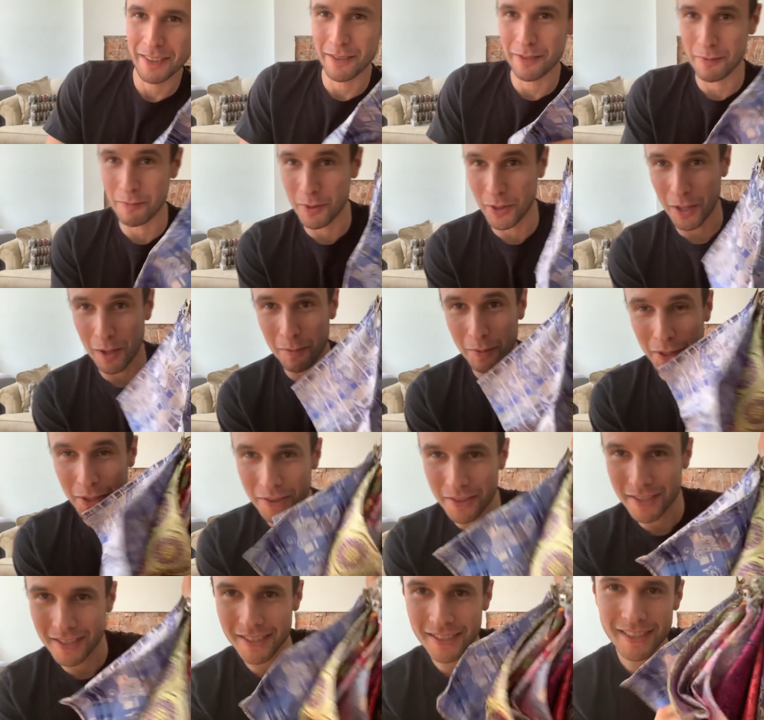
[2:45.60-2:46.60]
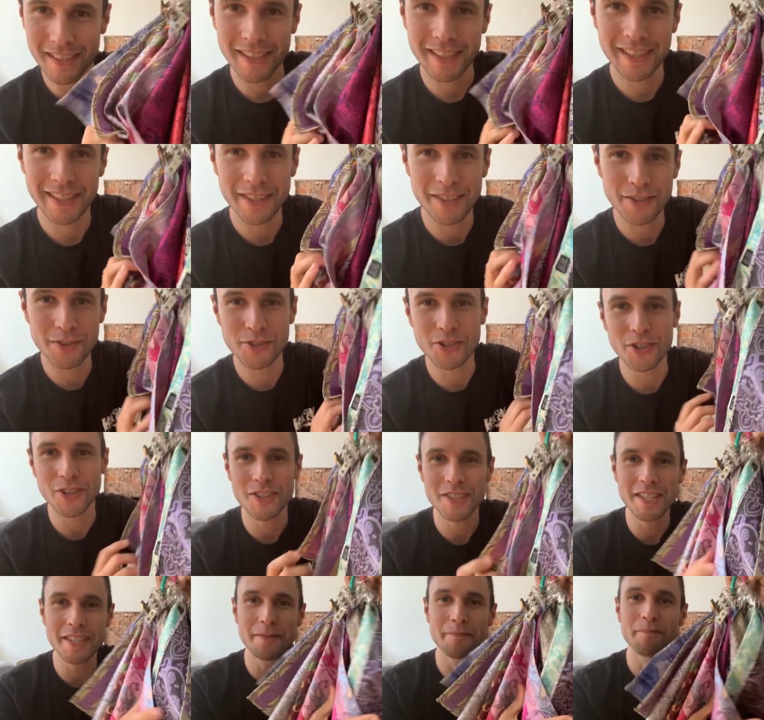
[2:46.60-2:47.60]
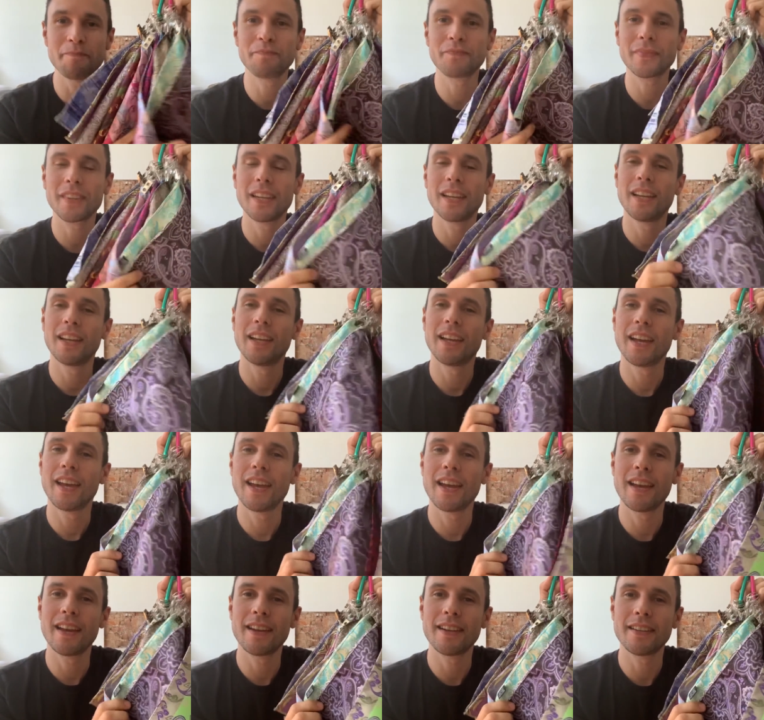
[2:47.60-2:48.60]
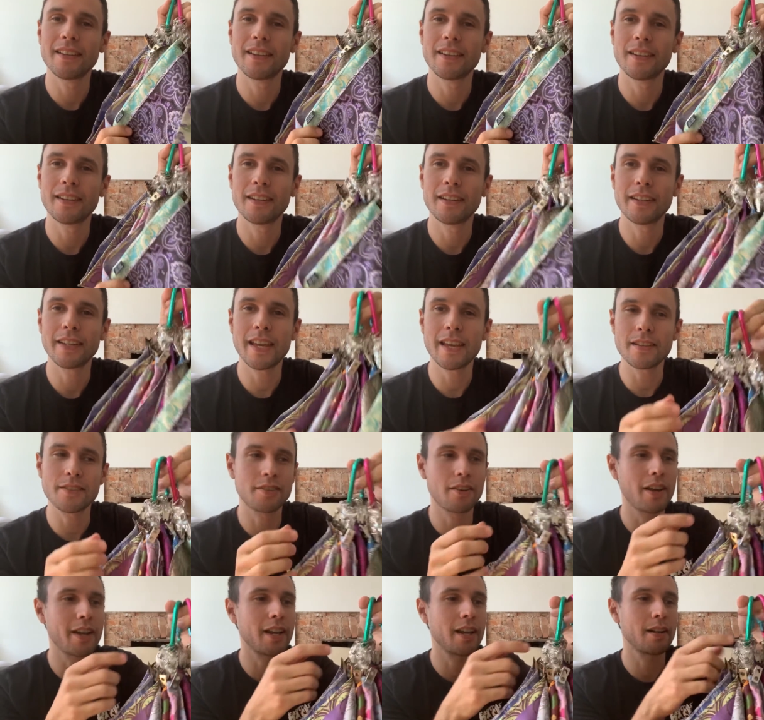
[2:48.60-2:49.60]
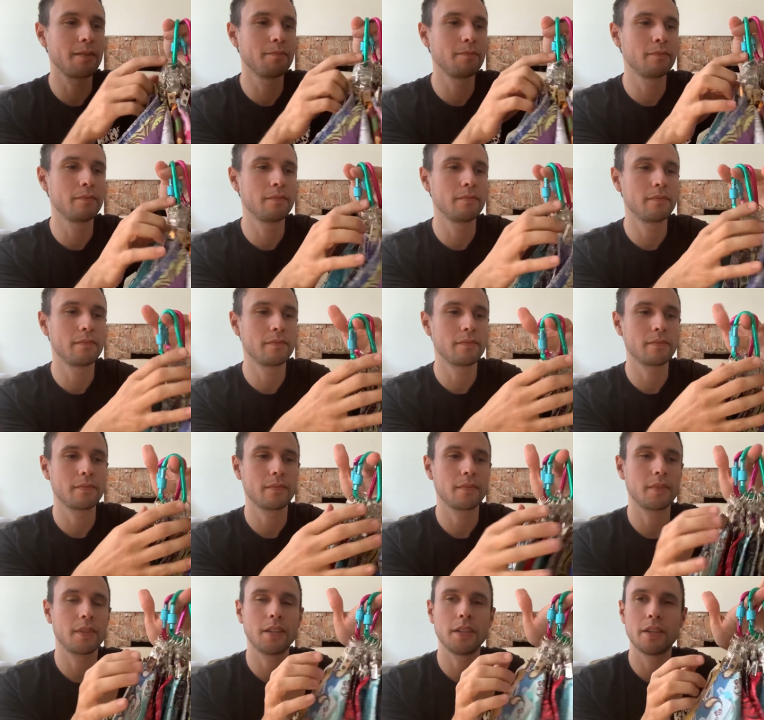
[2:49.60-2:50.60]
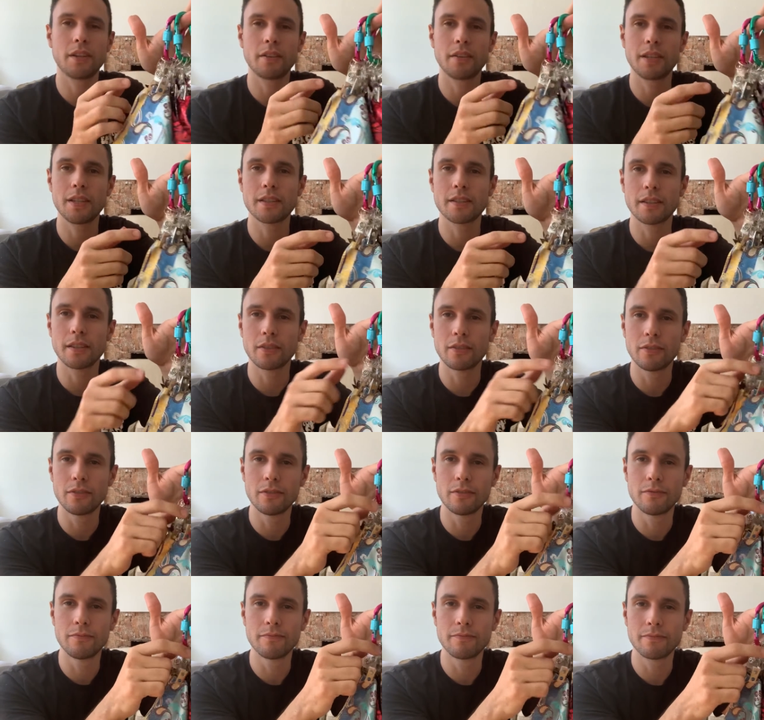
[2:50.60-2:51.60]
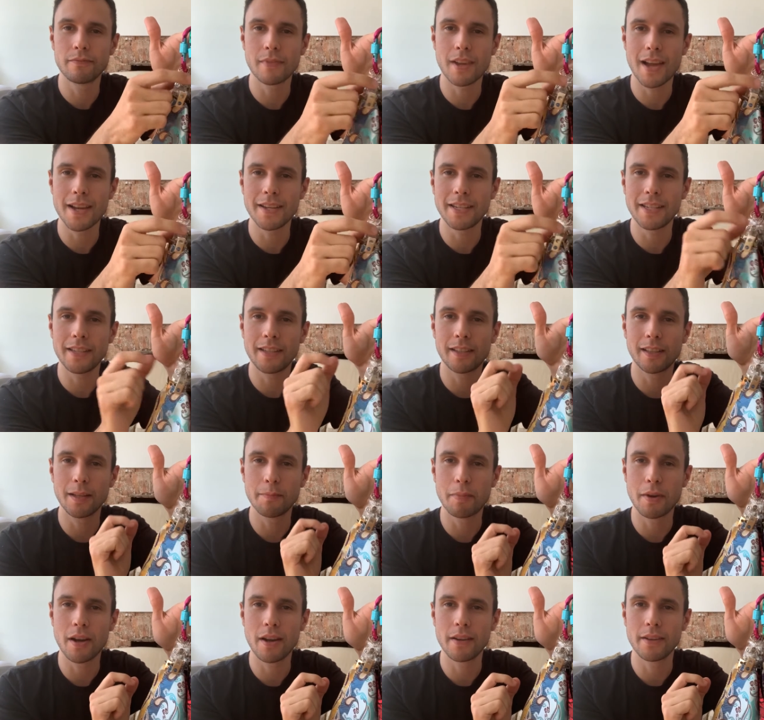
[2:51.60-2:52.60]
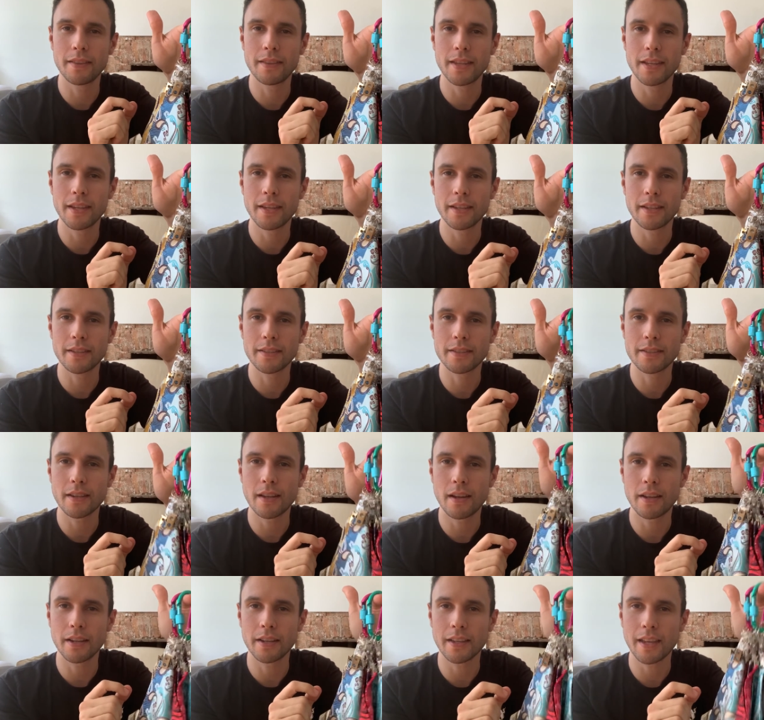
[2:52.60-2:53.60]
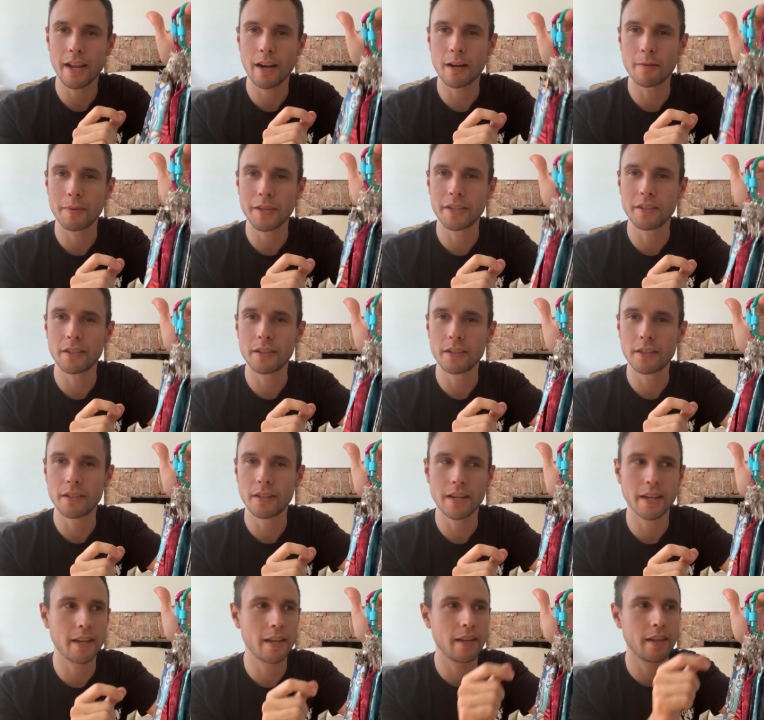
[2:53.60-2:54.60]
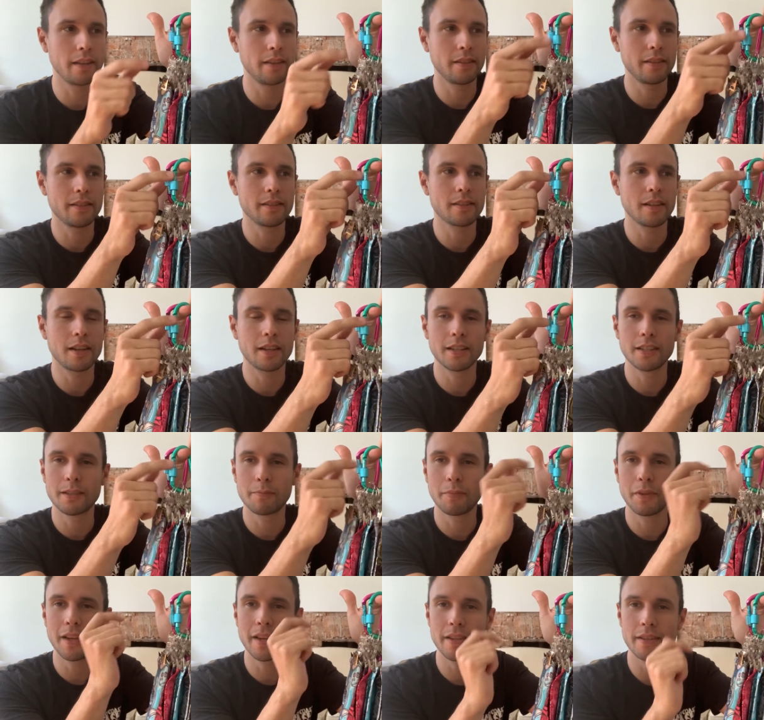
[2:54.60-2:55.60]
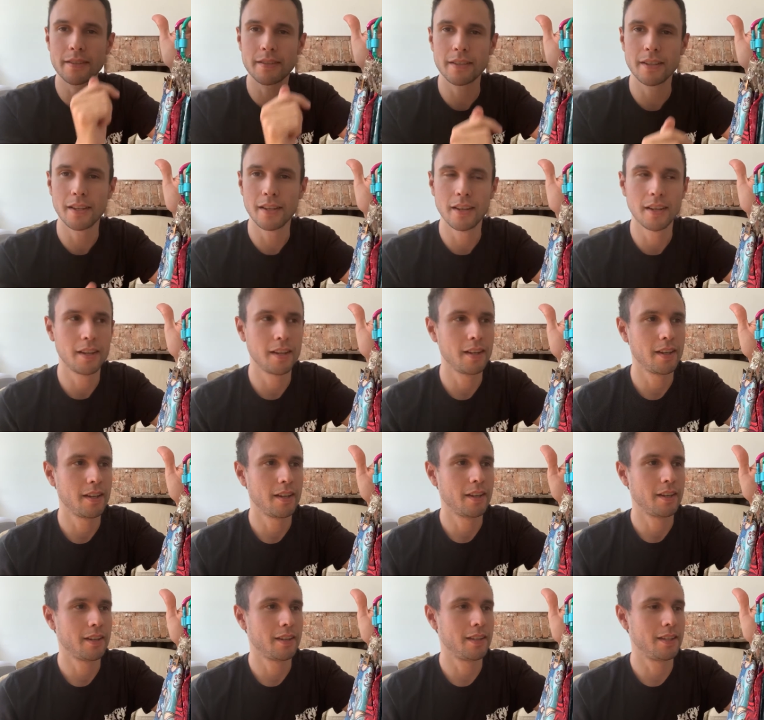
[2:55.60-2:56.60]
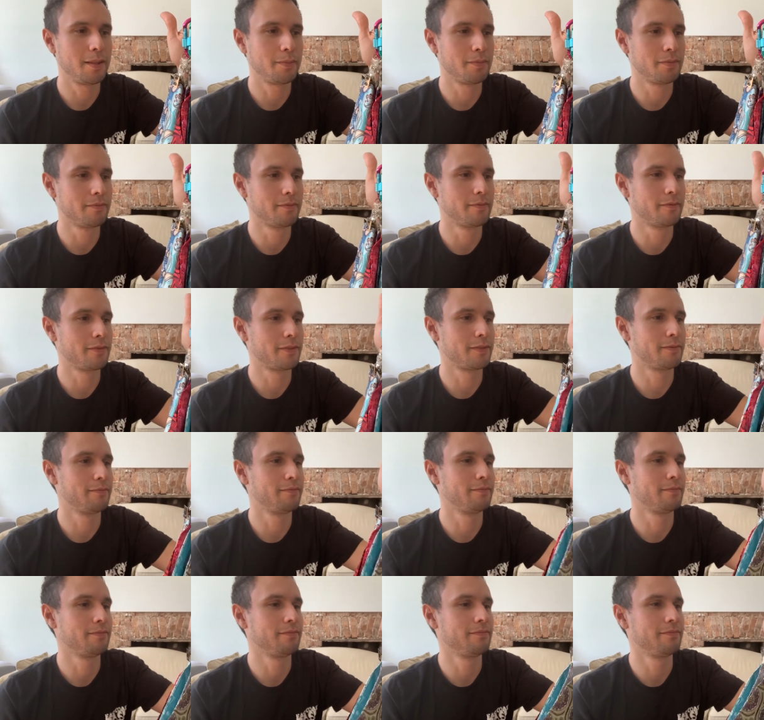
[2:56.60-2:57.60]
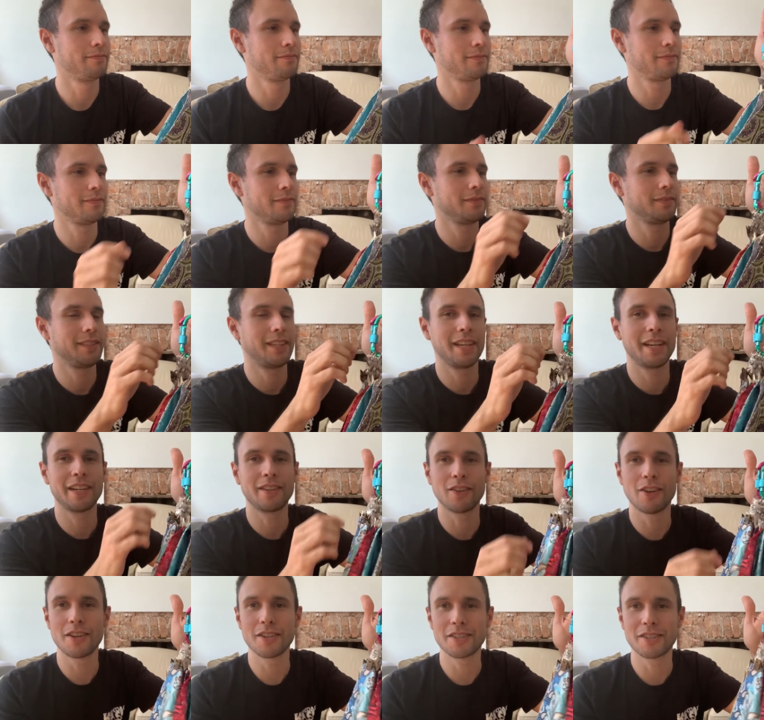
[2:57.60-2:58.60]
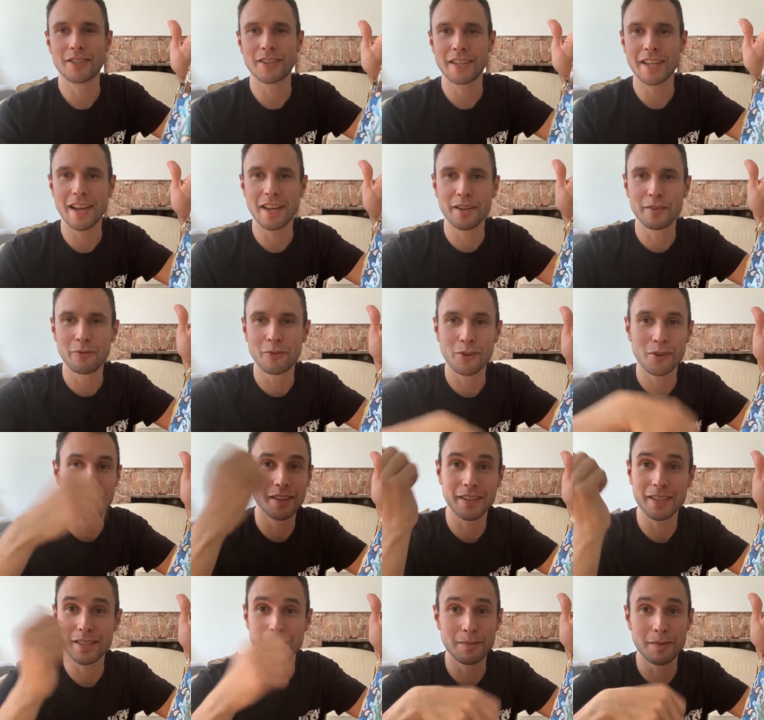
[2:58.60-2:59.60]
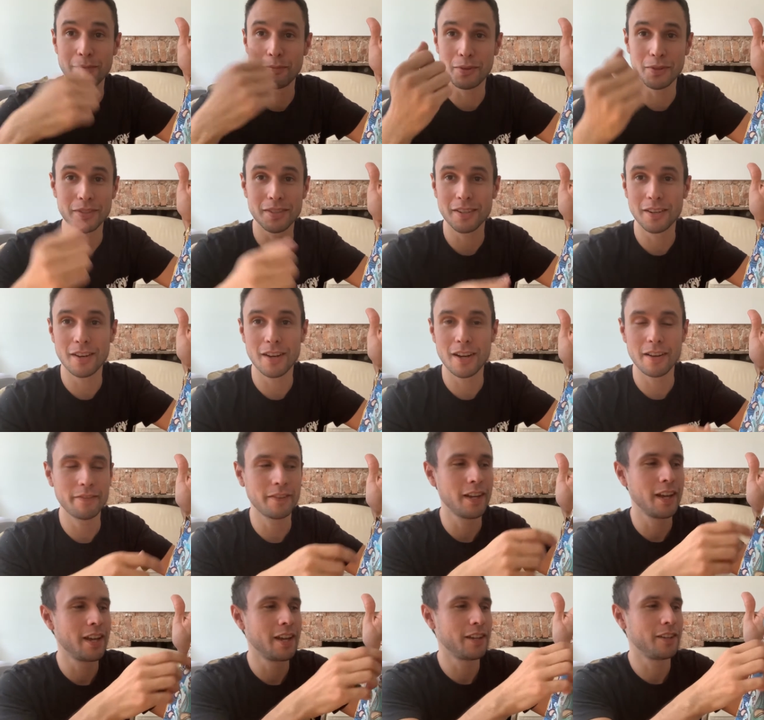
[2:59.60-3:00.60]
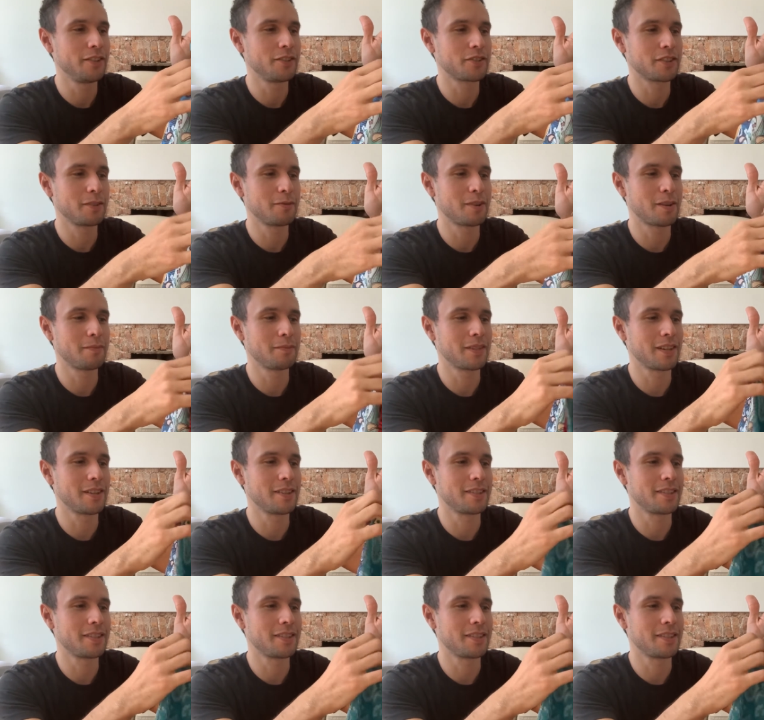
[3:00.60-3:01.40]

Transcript: from Club Loose, New Jersey. And uh, yeah, so I got him, you know, these little ID clip-on things on a carabiner, and these lock into place, keep them from getting lost or accounted for, like someone pulls it off. Usually when I'm done